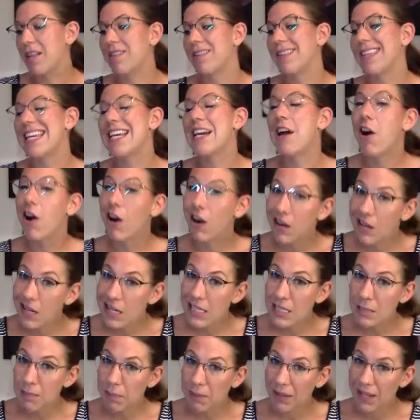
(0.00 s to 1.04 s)
the
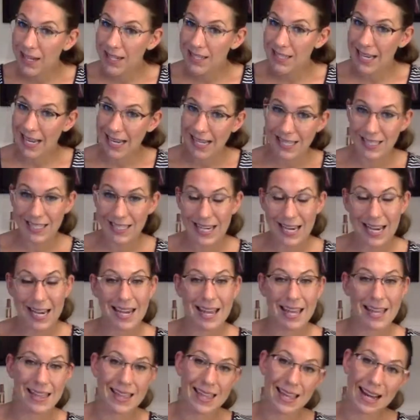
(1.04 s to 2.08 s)
hardest blind tasting
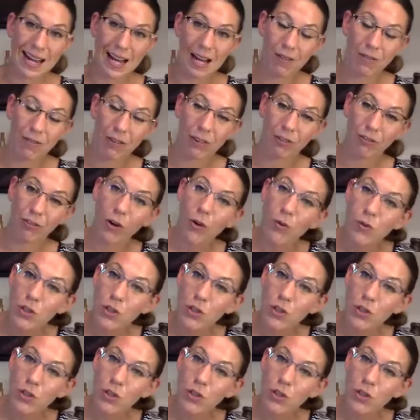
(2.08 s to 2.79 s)
that I have thrown